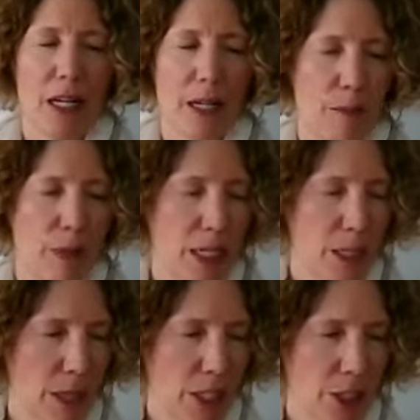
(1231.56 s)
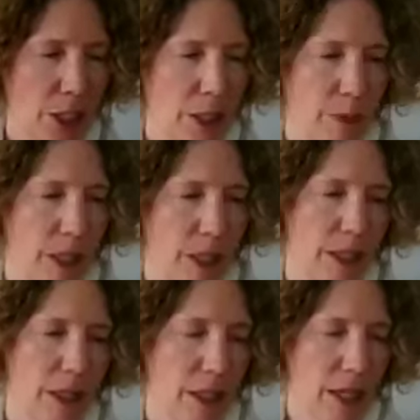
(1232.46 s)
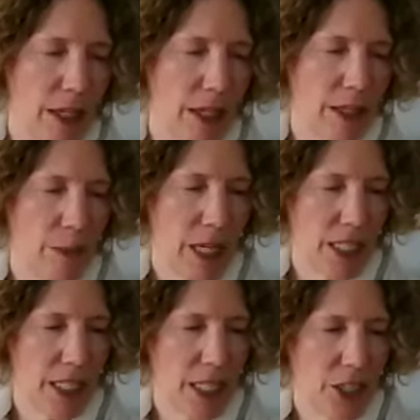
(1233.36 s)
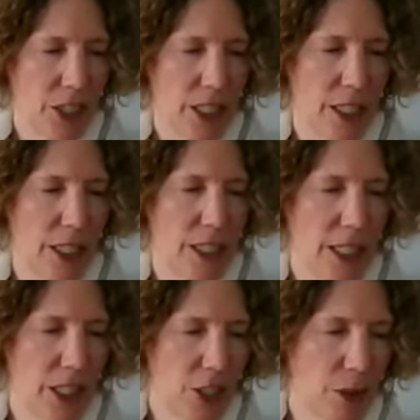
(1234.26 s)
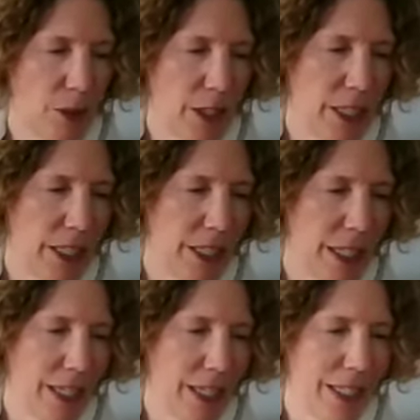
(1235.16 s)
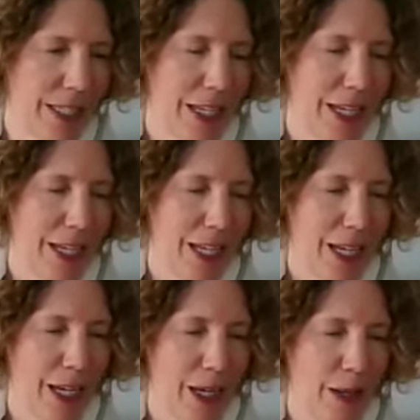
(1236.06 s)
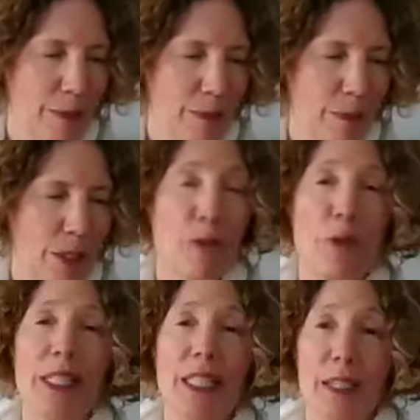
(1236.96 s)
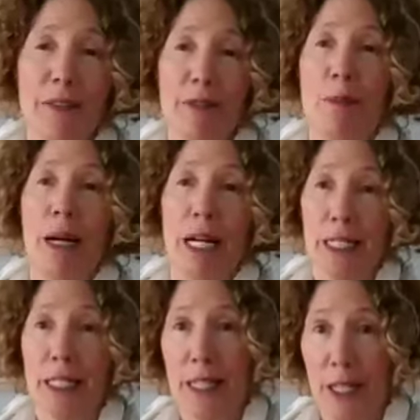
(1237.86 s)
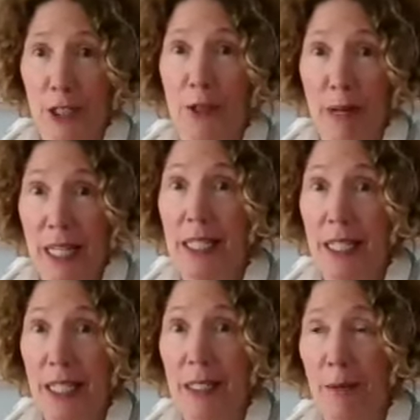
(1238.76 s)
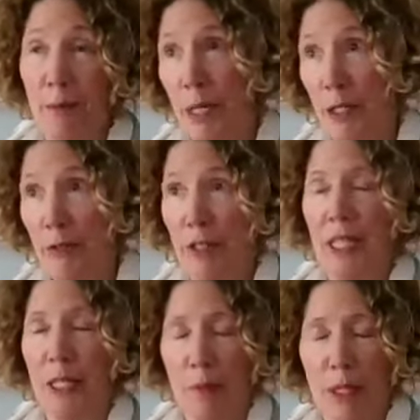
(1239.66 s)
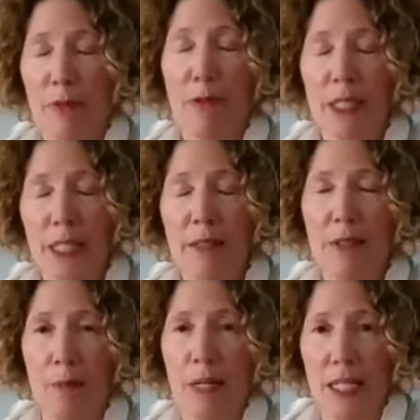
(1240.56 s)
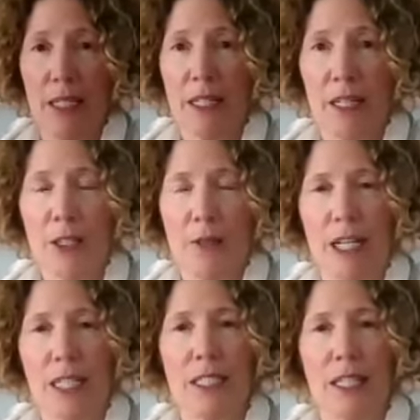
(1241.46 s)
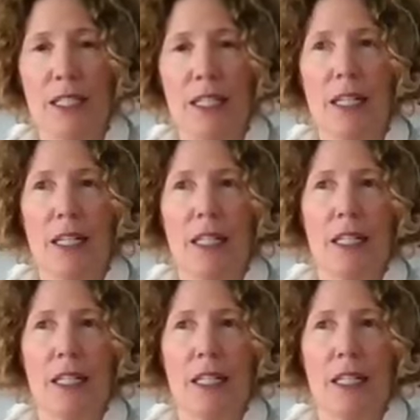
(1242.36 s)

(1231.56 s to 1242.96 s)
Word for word: um, especially with uh, the meditation teacher where he says, um, if we leave the mind undirected, I'm paraphrasing, but if we leave the mind undirected,